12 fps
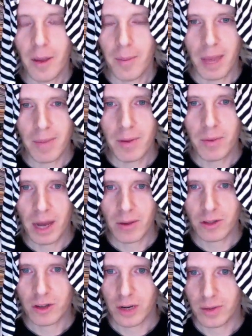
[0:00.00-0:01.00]
Maybe what I was
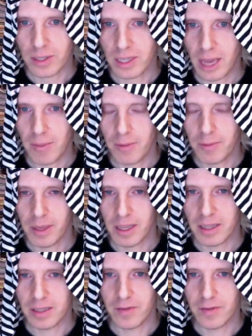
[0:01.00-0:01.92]
trying to escape is